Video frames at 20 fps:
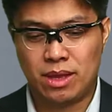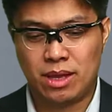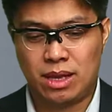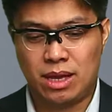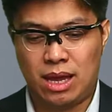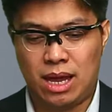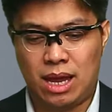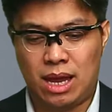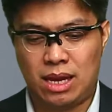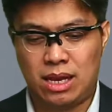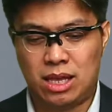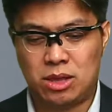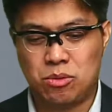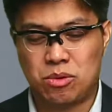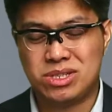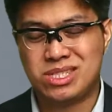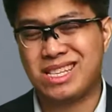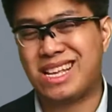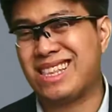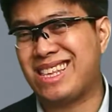and it
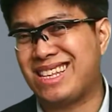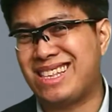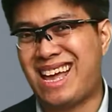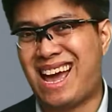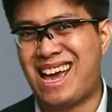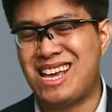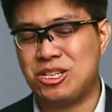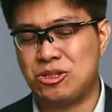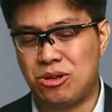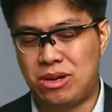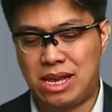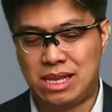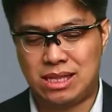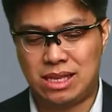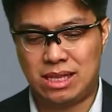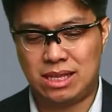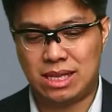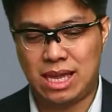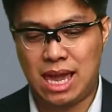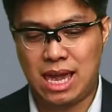was not an isolated
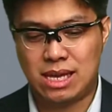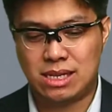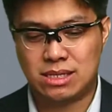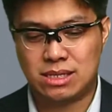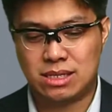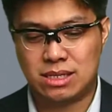case.